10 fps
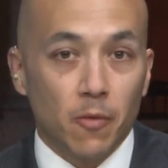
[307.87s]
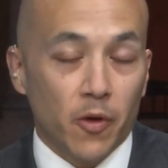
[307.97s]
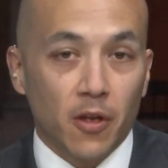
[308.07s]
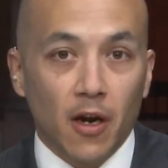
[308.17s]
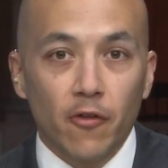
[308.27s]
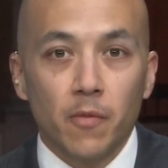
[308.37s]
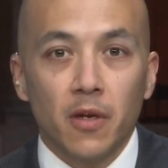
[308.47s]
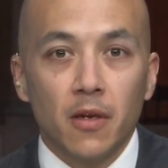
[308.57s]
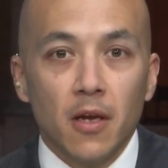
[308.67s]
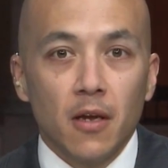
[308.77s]
and when the
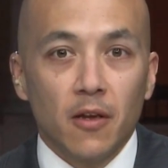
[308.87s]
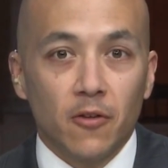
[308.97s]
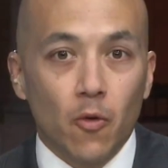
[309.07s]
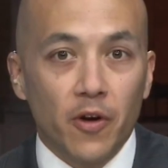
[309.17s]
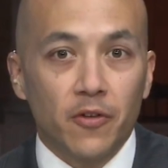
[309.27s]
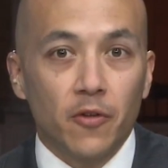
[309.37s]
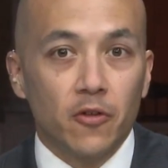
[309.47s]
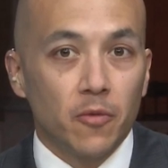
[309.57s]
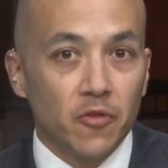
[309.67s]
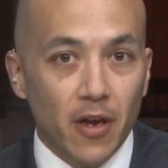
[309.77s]
government is going to
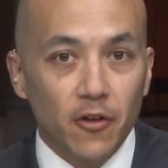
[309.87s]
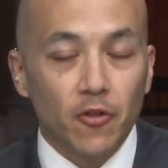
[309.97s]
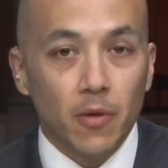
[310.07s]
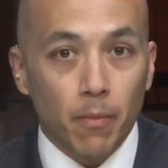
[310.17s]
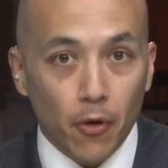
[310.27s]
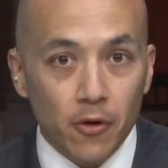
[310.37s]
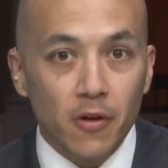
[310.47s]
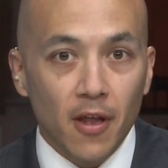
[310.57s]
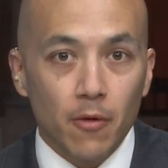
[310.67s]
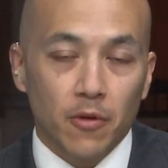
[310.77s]
substantially
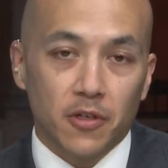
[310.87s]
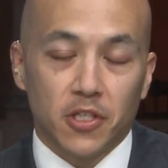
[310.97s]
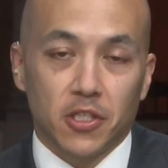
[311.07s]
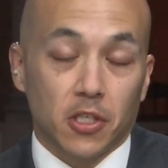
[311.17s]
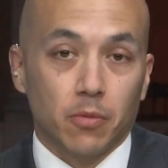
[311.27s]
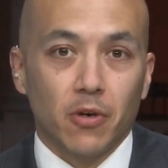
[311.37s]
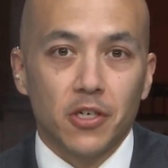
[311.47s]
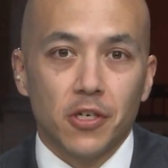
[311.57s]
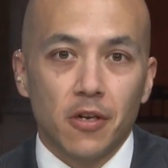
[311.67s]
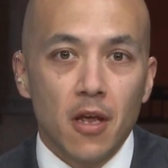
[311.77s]
burden that religious
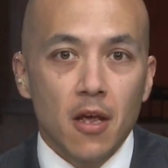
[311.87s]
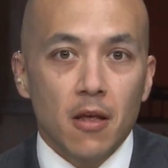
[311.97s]
expression,